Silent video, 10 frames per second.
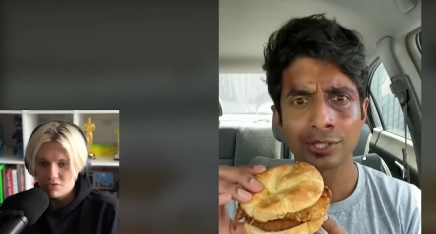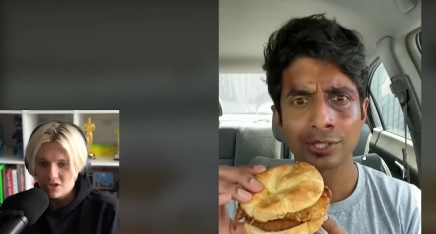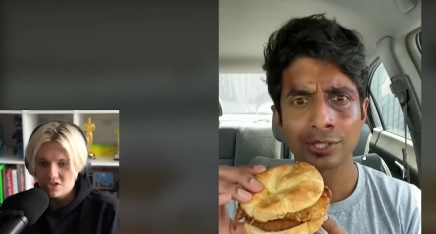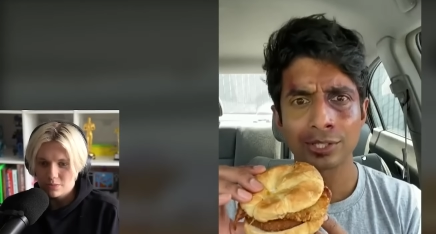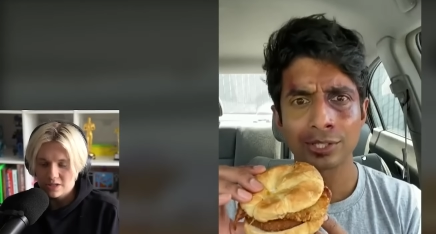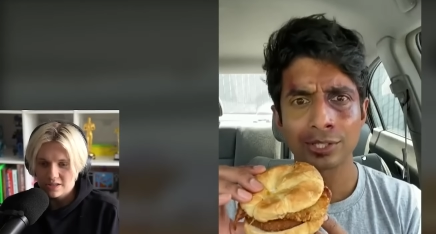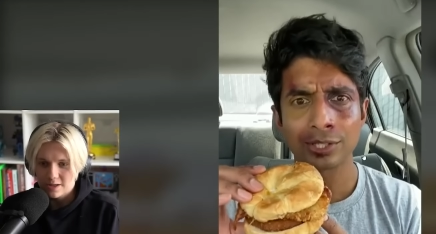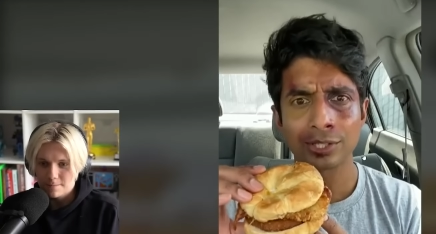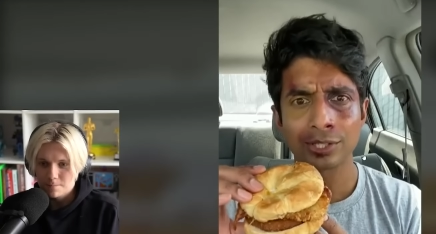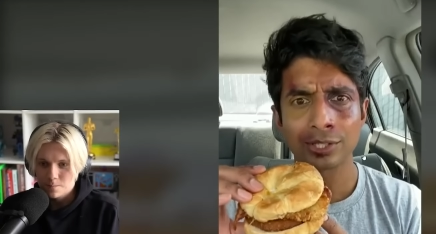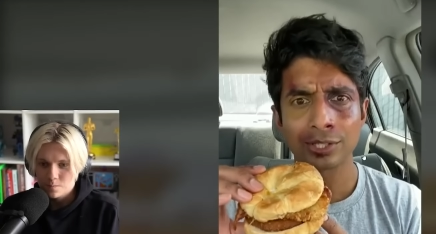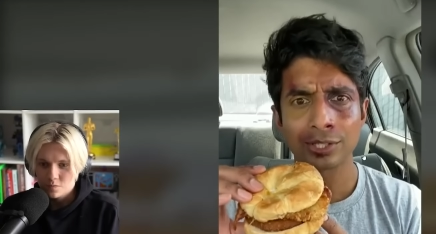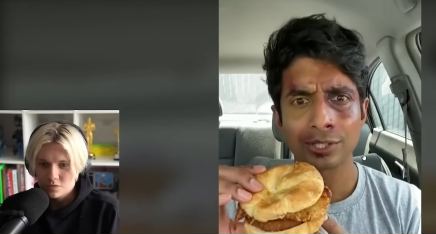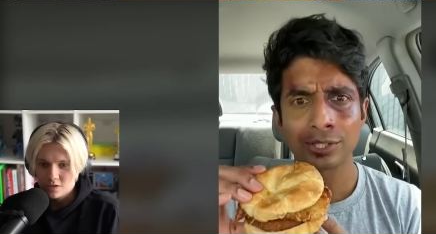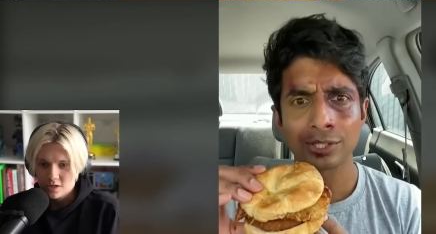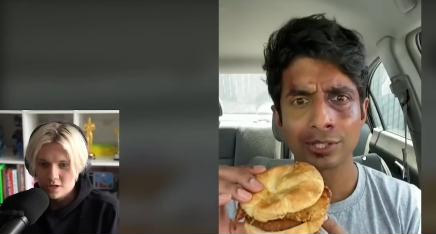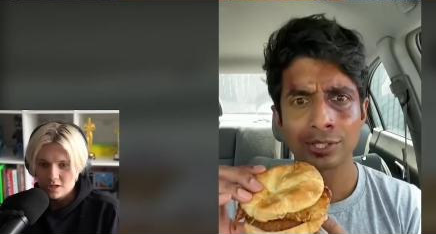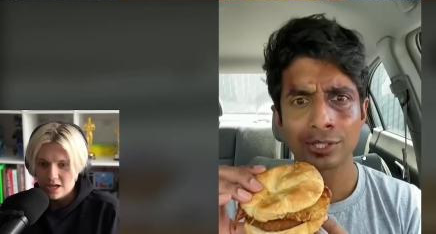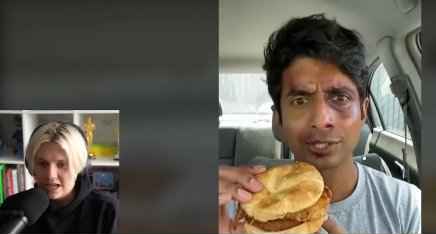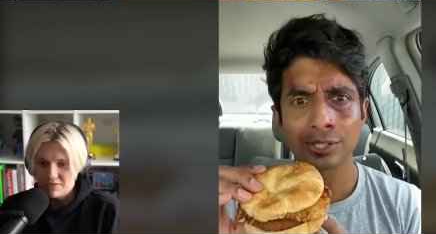Speaker 1: vegetable in that?
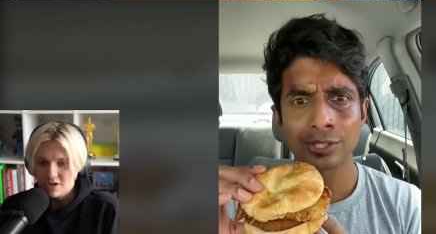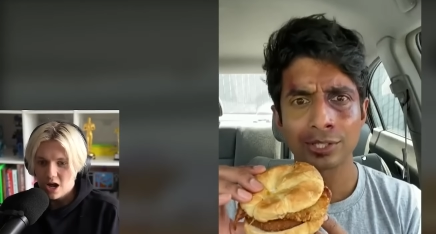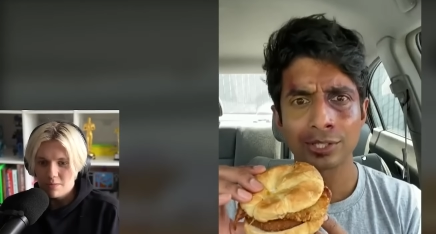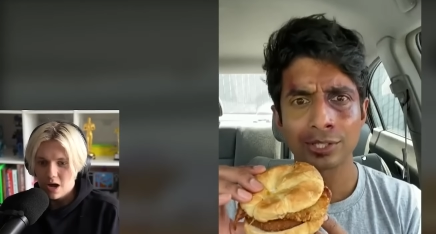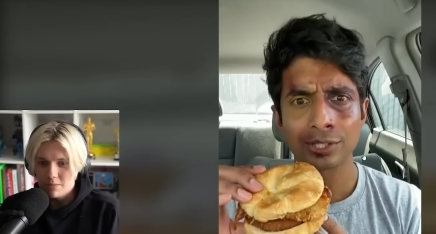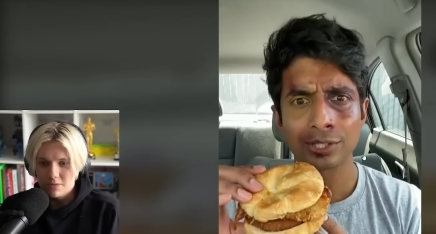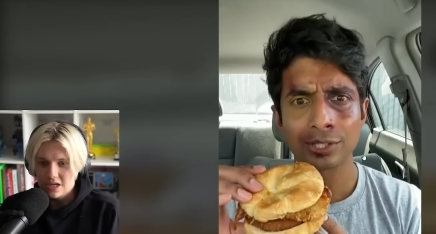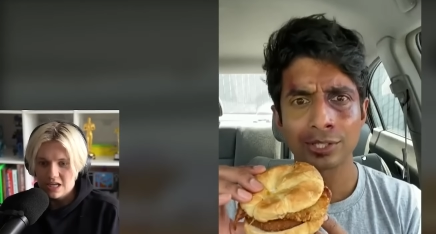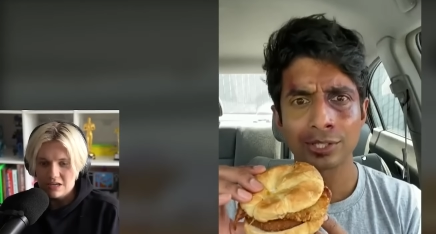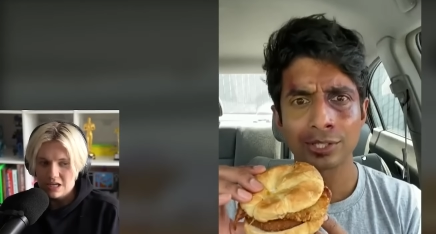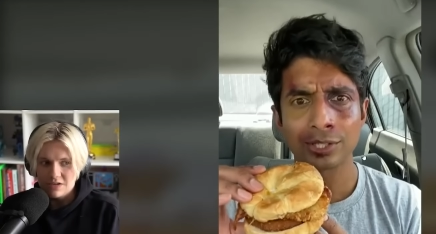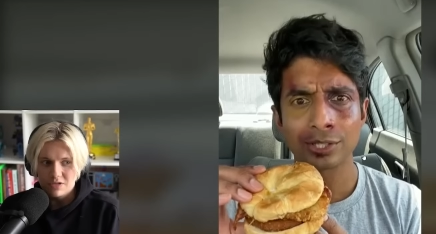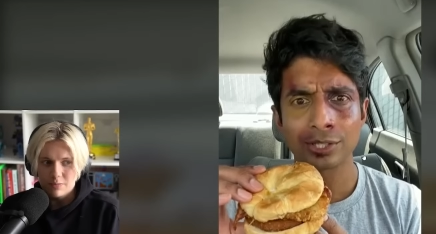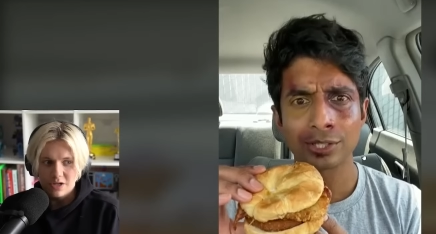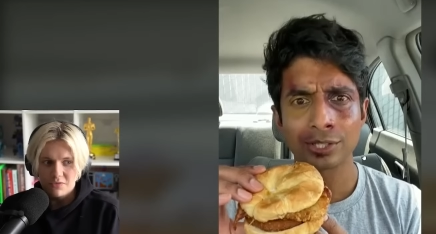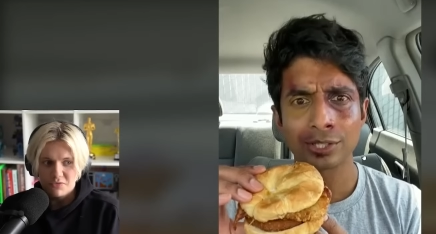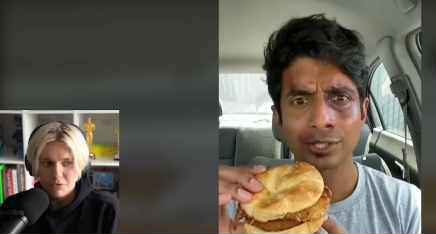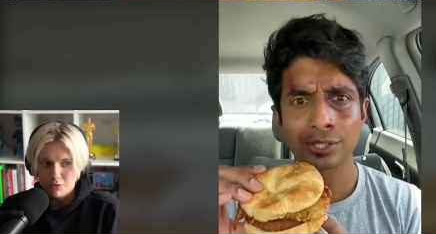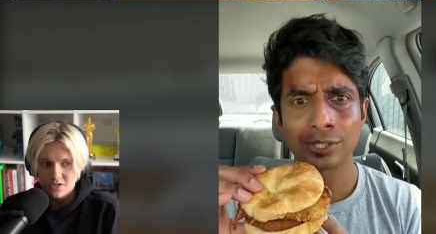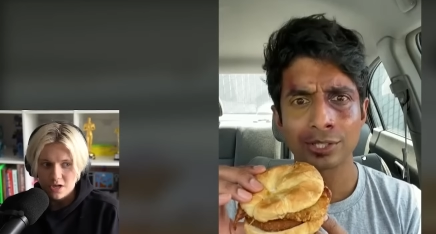Like, even I'm, I'm e even a bit of
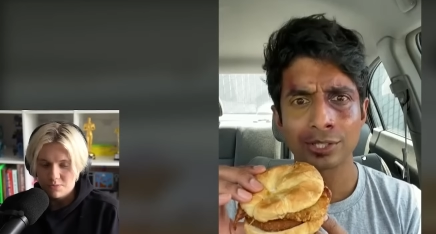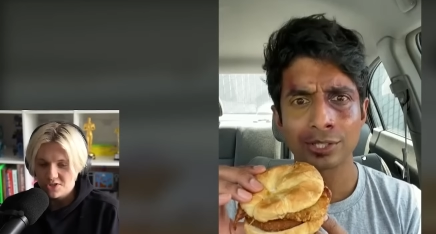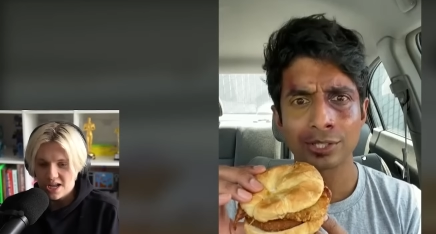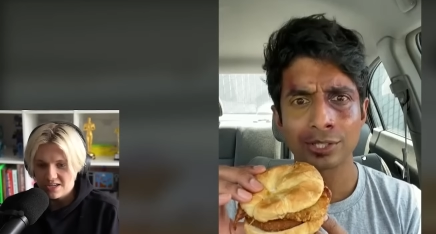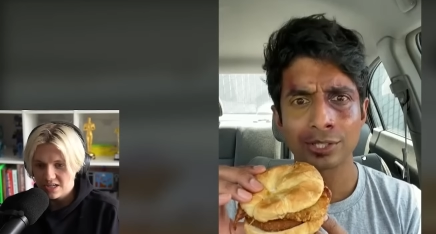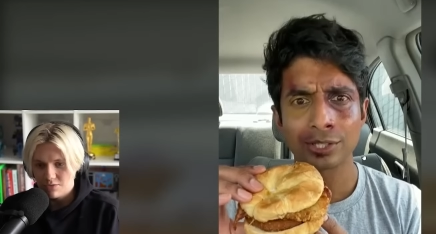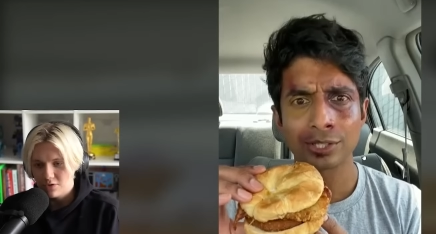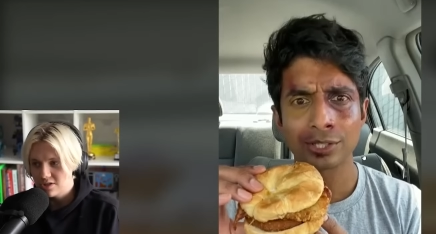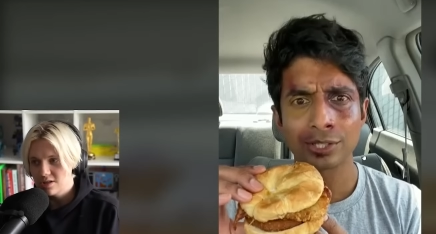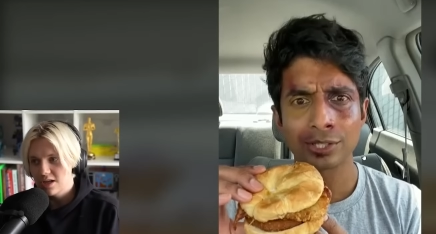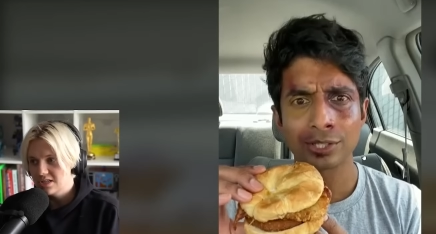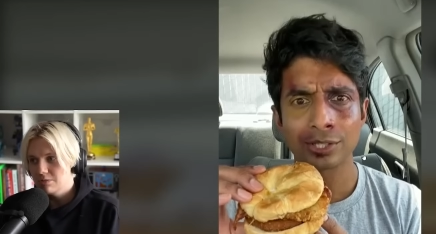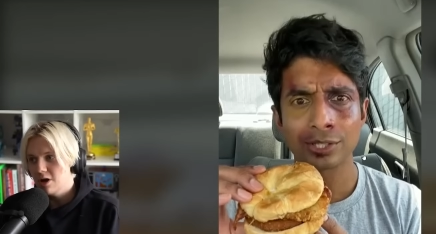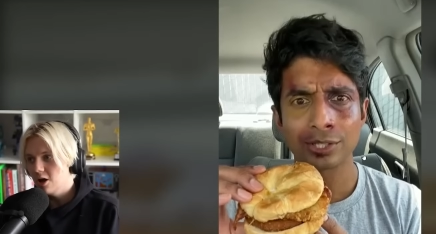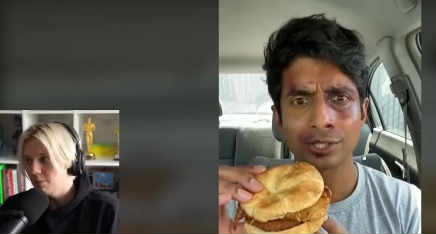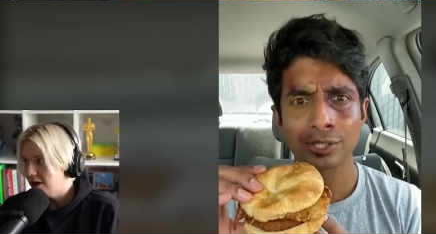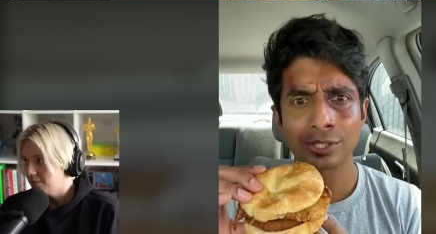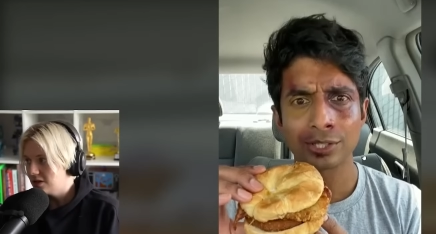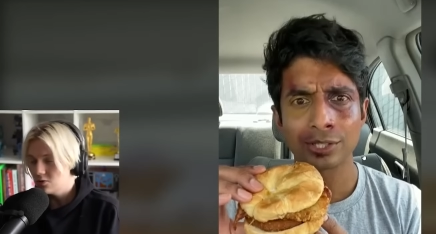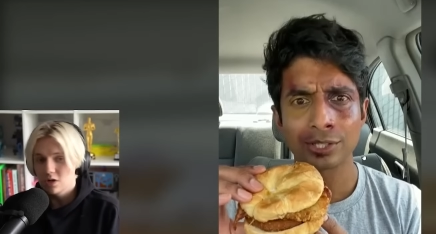fruit. I'm just asking for a sliced tomato,
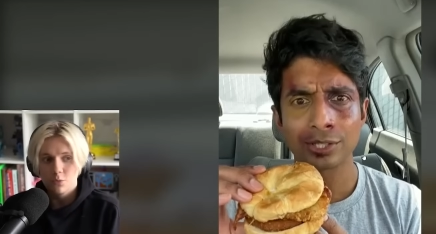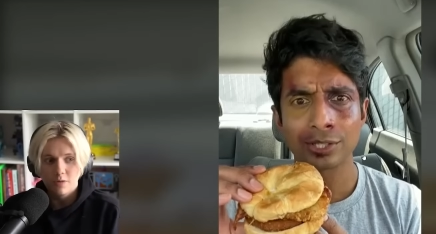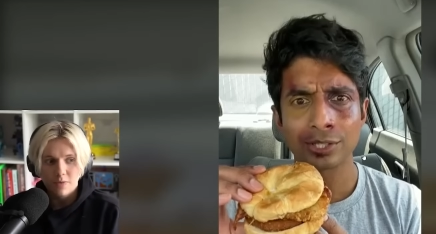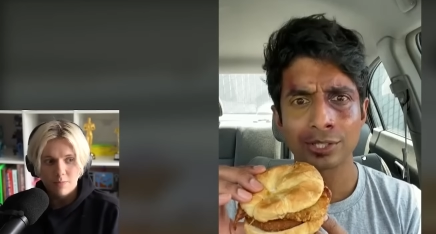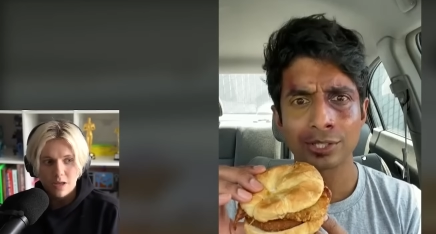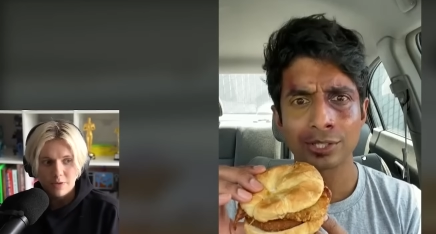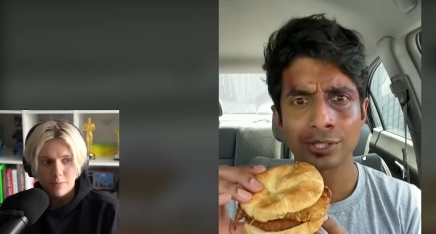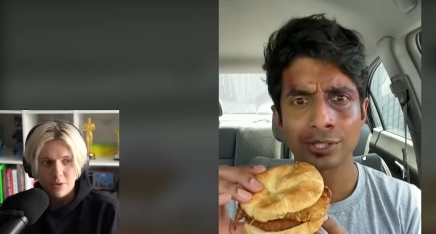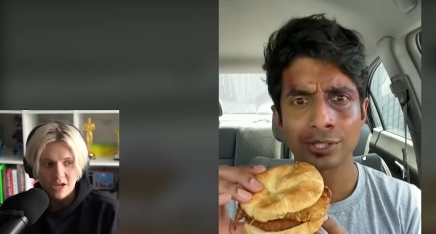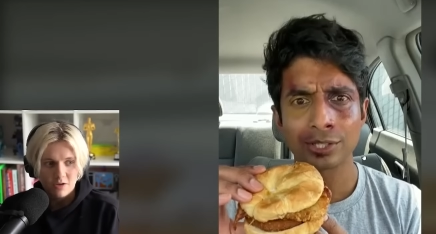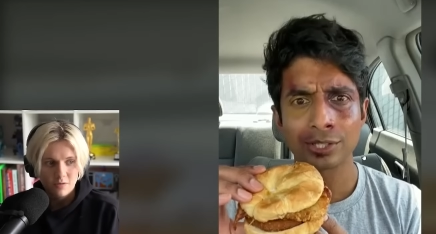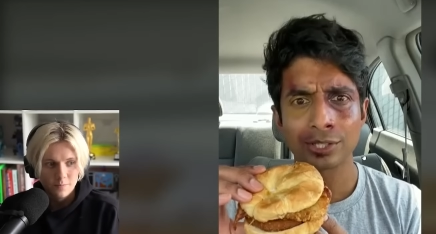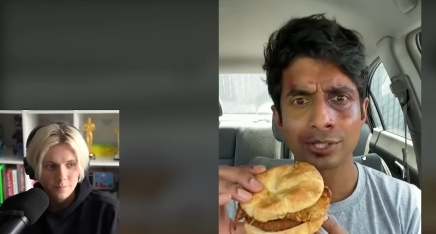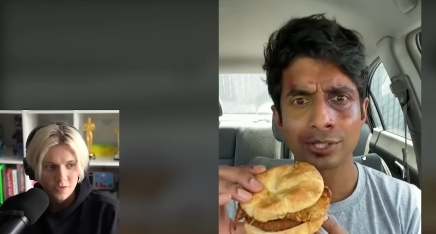man. That's all I want. Maybe a pickle.